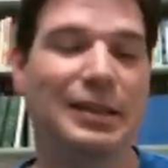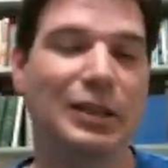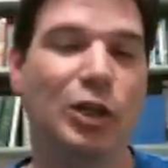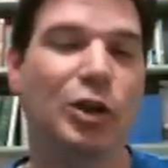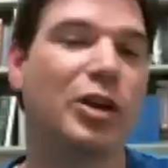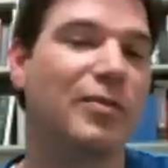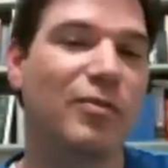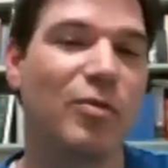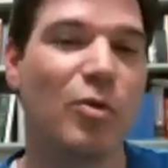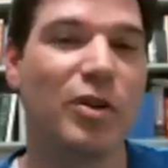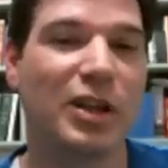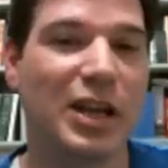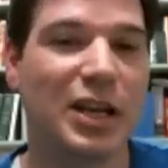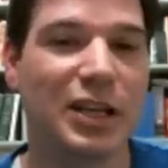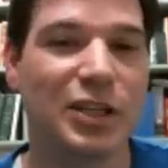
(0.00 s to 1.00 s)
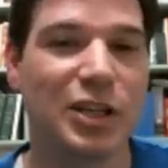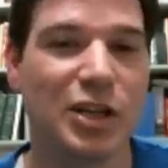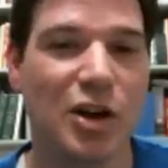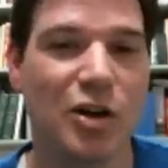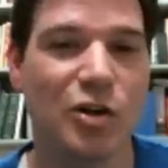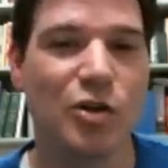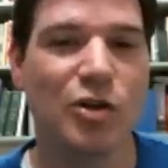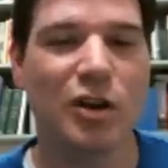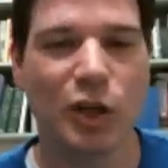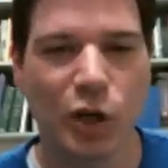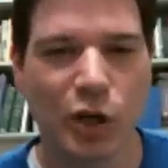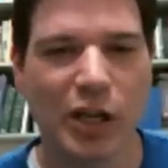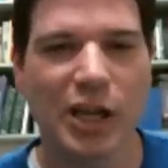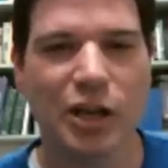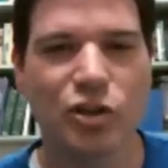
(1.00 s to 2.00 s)
Looking forward to getting to know you and
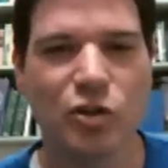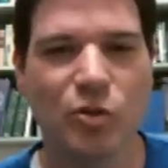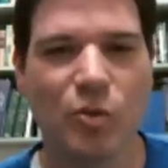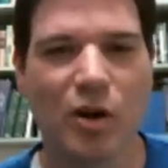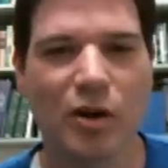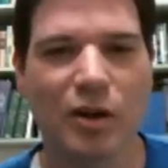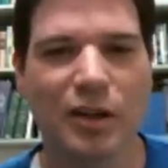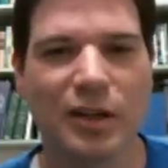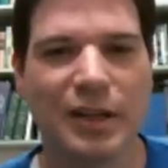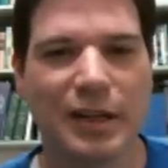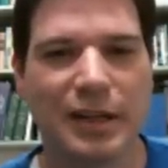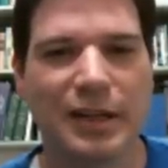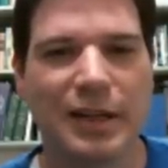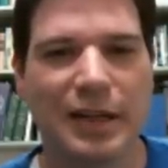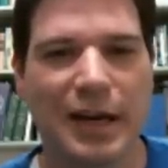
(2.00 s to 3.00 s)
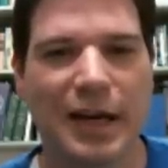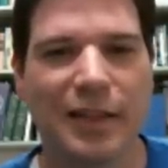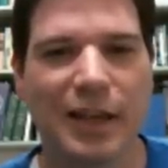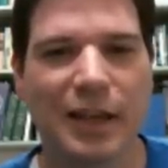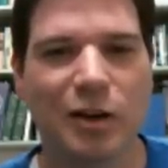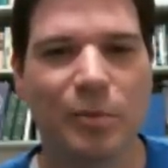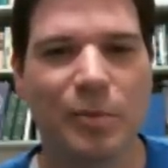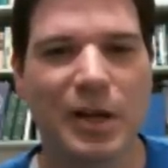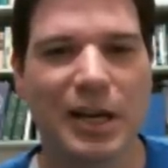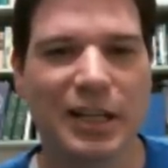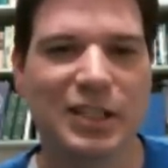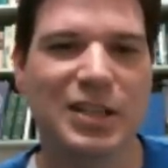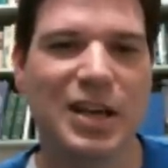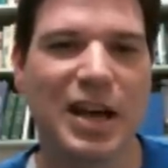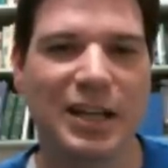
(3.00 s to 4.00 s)
looking at your work. I think it'll be an
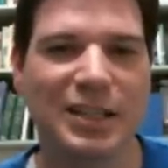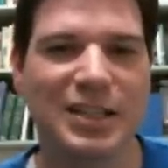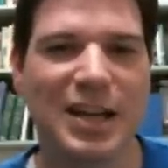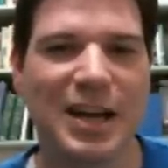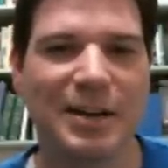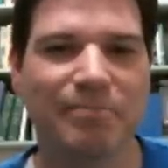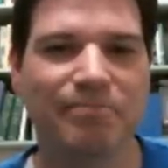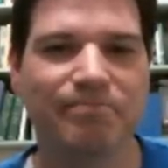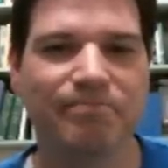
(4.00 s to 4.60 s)
exciting time.